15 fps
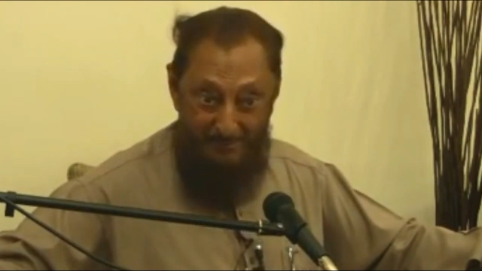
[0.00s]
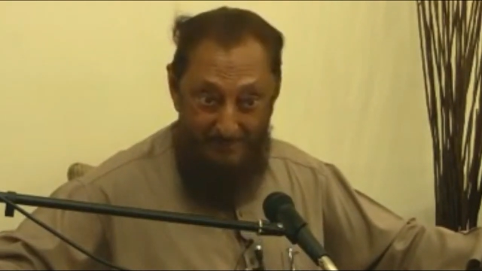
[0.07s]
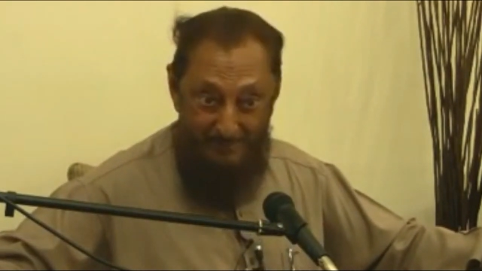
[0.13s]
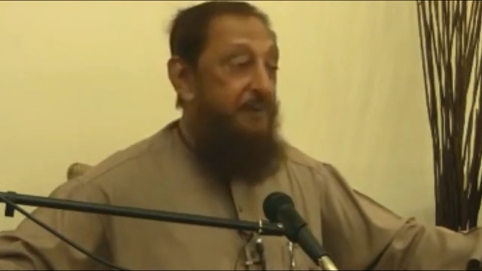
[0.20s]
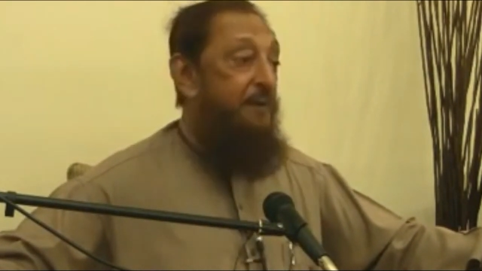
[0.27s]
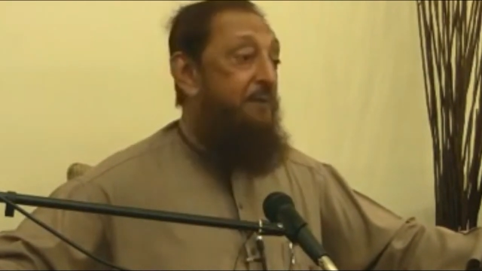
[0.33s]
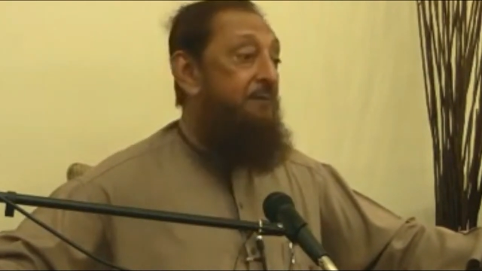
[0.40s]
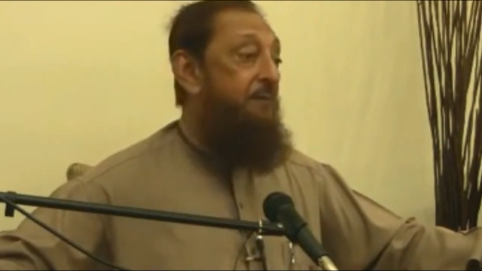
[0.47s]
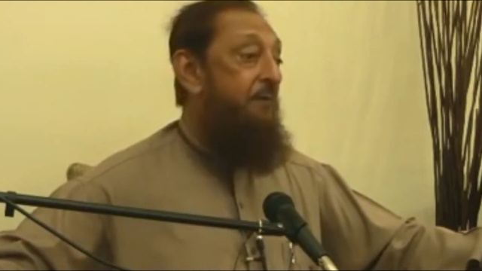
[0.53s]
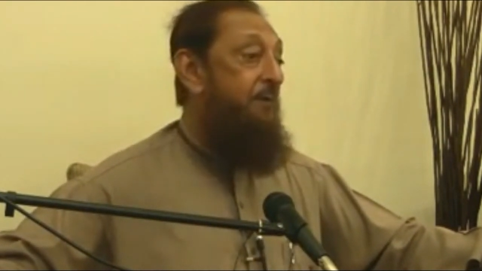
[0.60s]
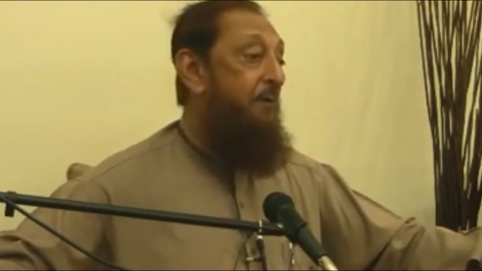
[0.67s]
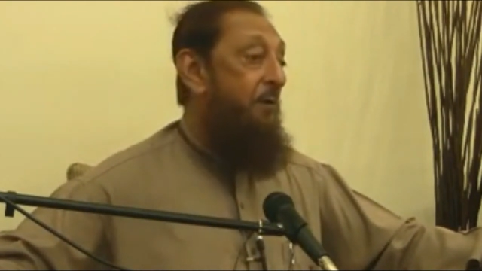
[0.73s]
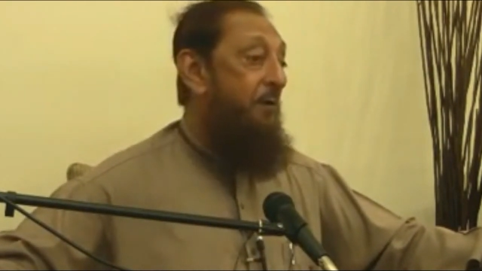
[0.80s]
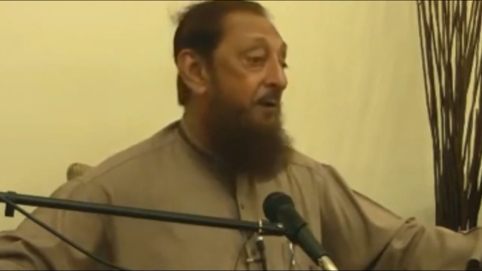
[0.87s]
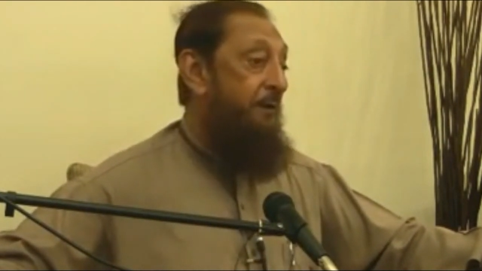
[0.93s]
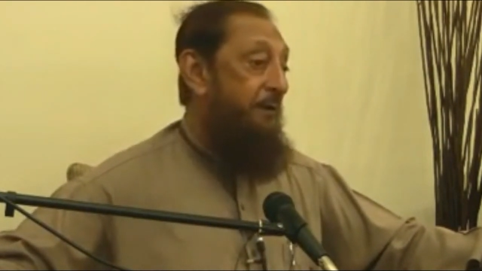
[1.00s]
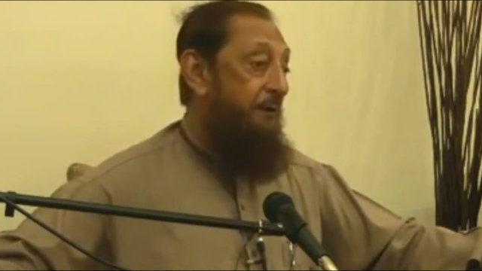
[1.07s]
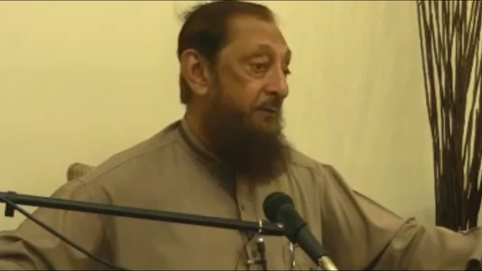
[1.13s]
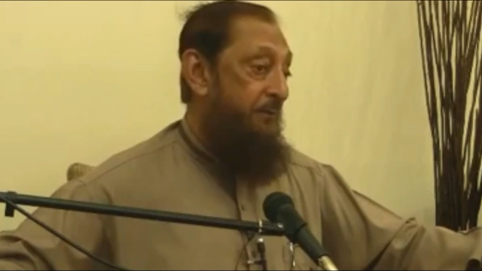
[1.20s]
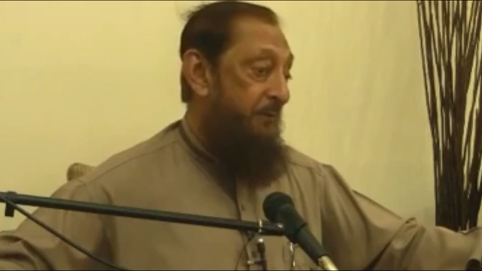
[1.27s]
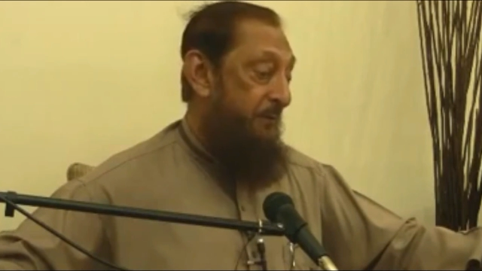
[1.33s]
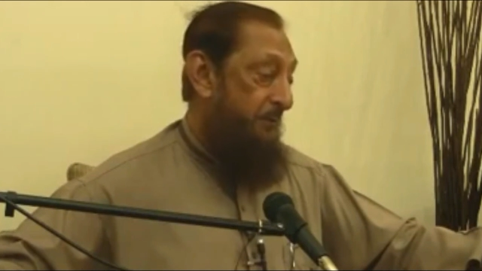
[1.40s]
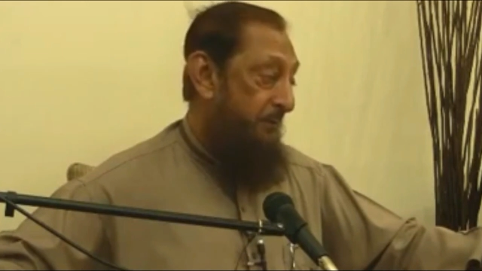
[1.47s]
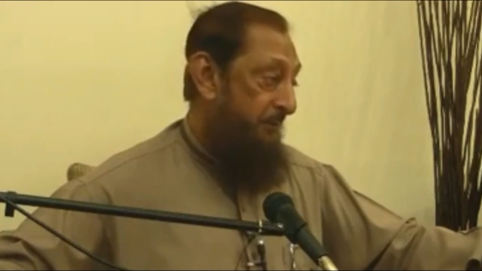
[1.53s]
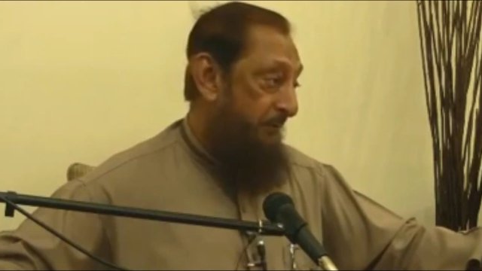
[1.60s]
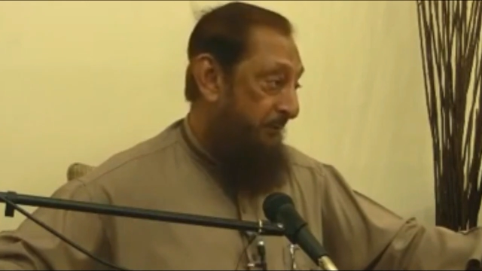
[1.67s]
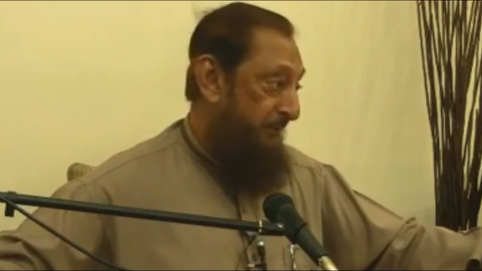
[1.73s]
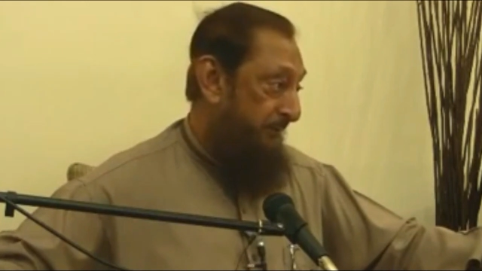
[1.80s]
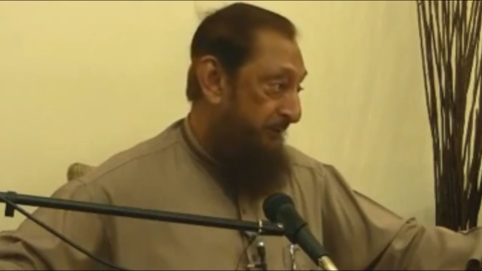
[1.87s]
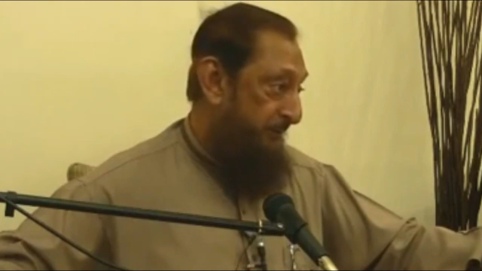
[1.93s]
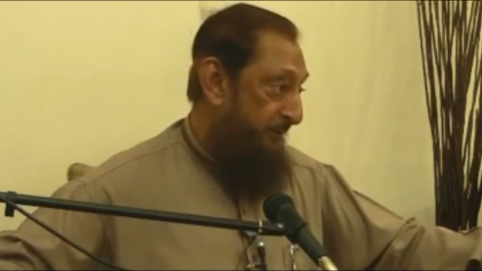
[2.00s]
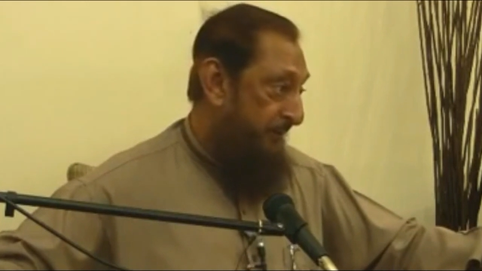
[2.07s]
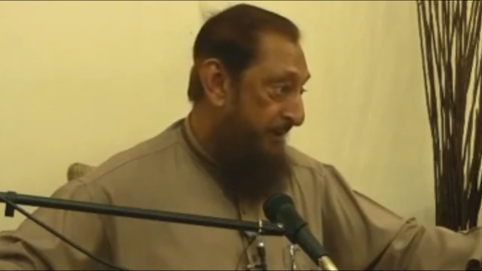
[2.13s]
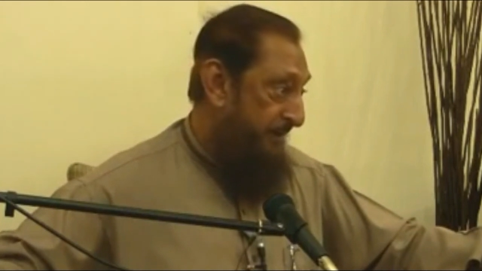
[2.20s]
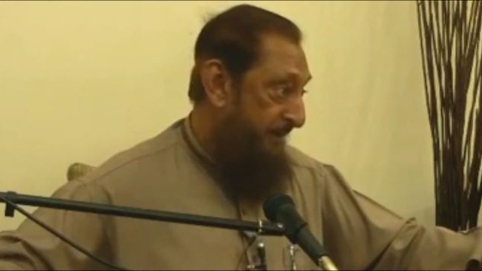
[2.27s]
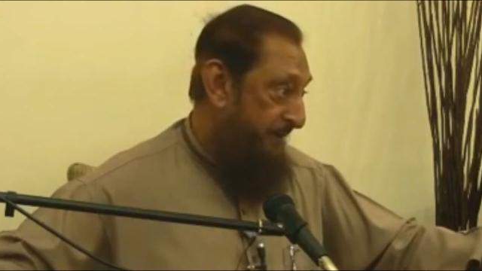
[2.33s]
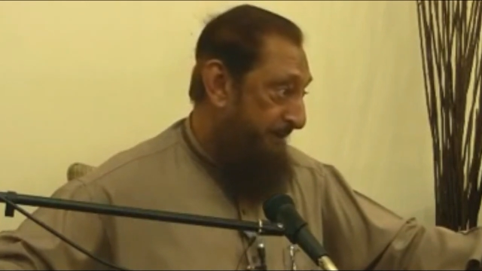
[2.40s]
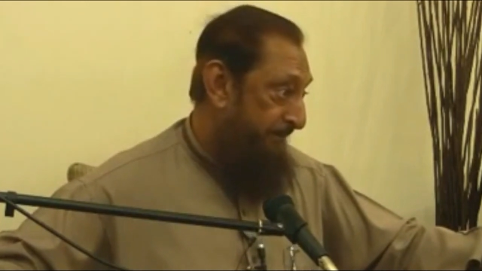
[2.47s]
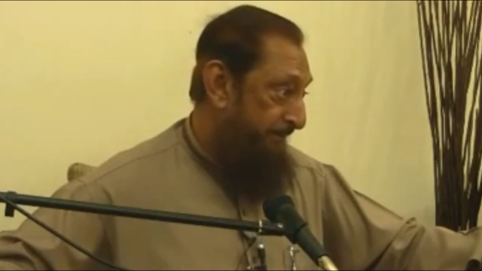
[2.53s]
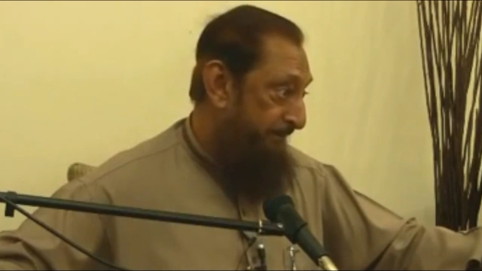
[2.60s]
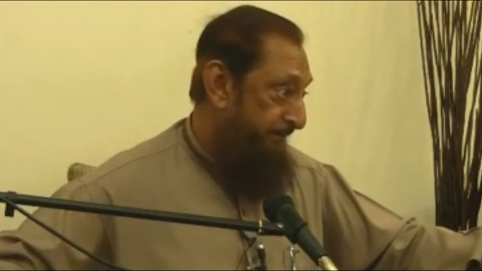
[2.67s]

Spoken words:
silver coins were used as money,